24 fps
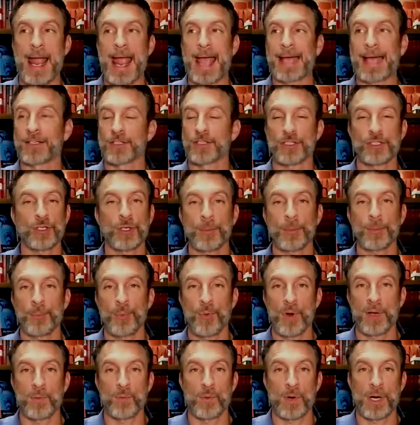And there's a certain
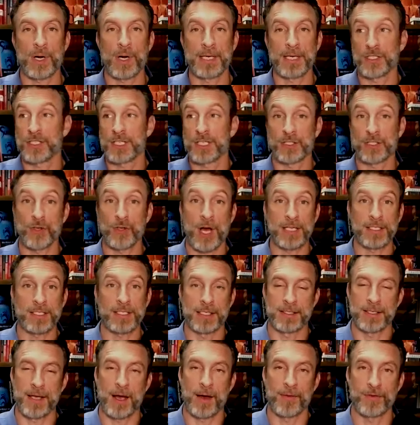point where it just exhausts
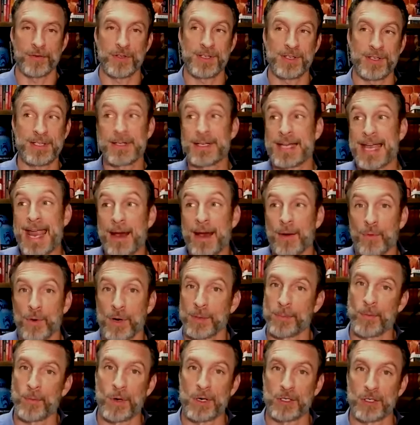itself. You can't
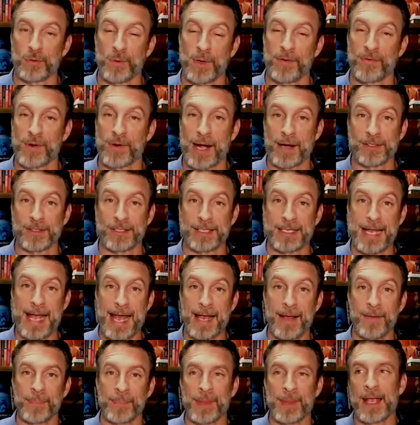work more than 24 hours a
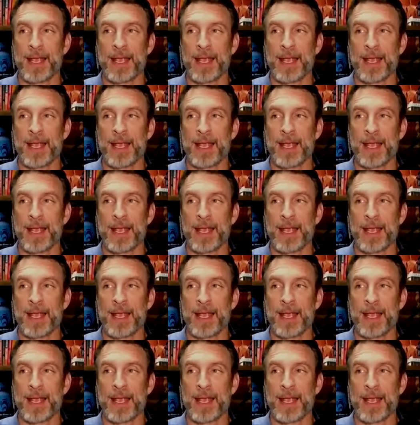day.